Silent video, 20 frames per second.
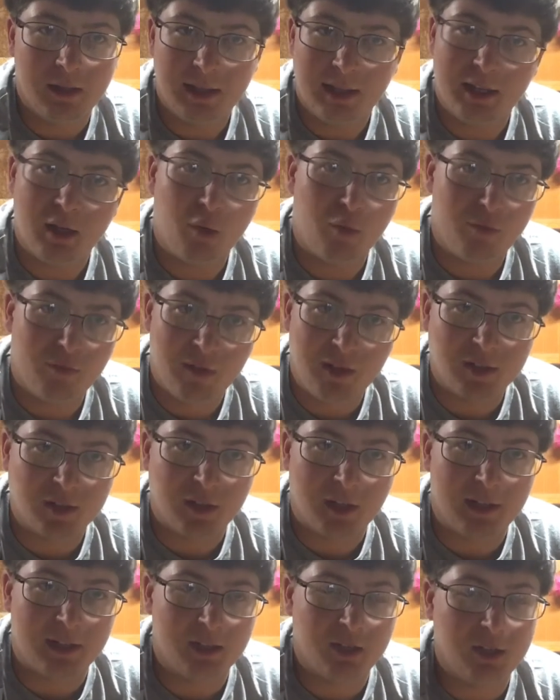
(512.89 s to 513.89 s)
it don't fish
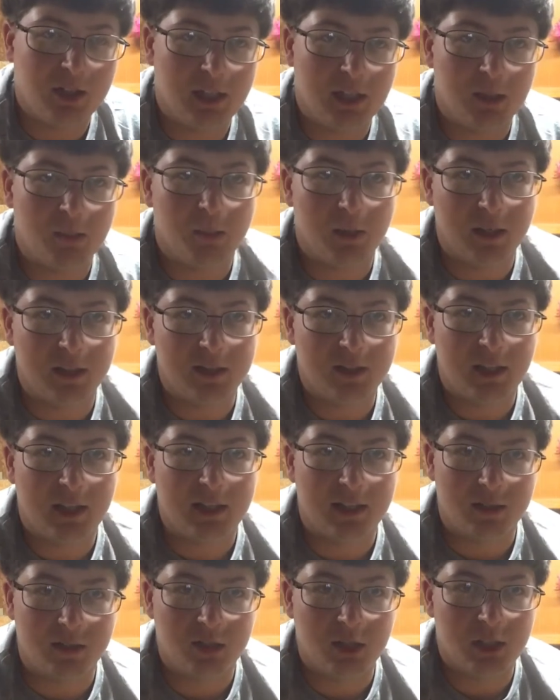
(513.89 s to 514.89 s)
like a jig, but it's
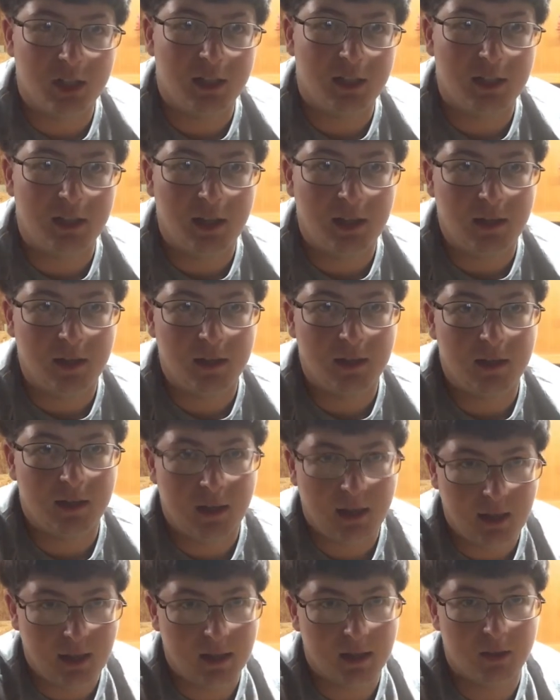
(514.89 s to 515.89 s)
like a jig
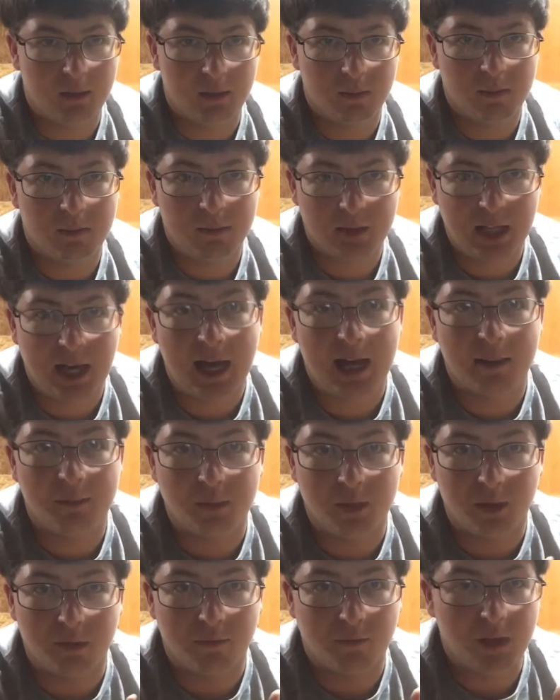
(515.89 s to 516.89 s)
in
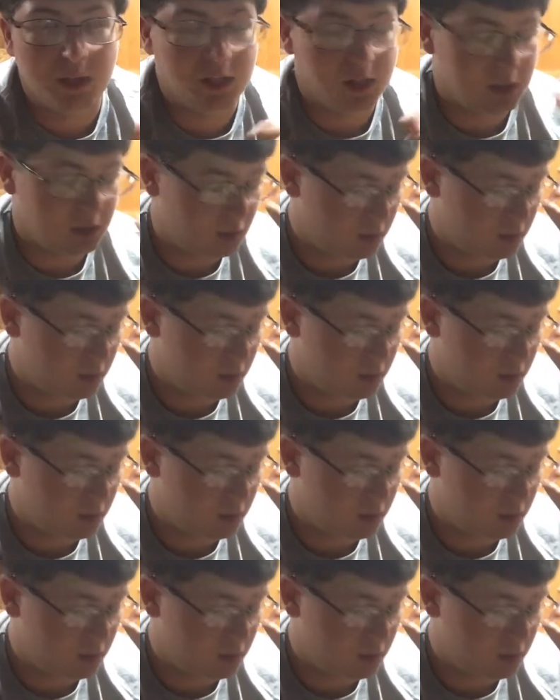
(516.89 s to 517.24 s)
times to fish it.